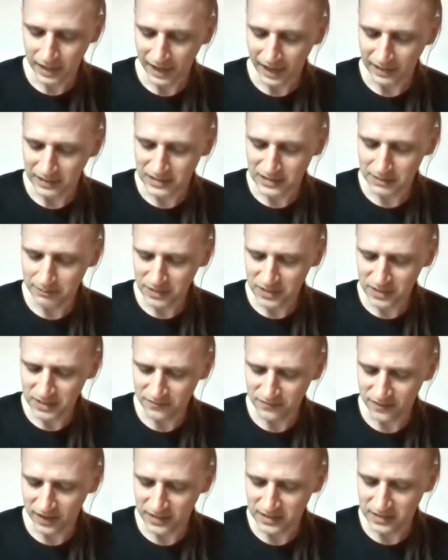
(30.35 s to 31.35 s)
and dipped his
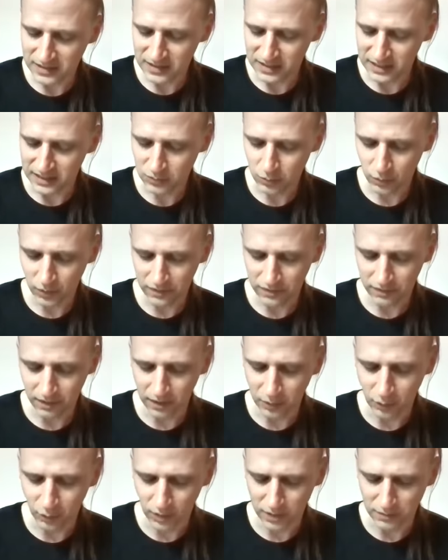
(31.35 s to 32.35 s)
face in it with
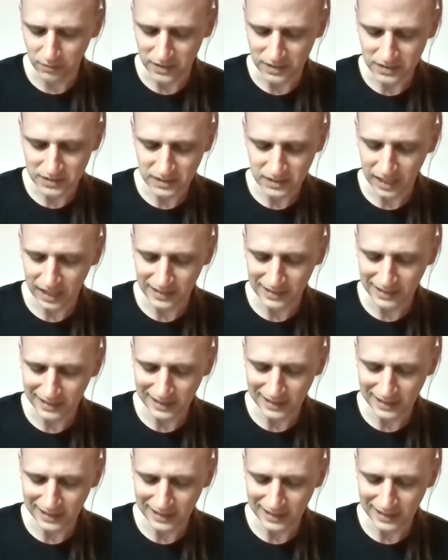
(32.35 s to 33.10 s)
a grimace like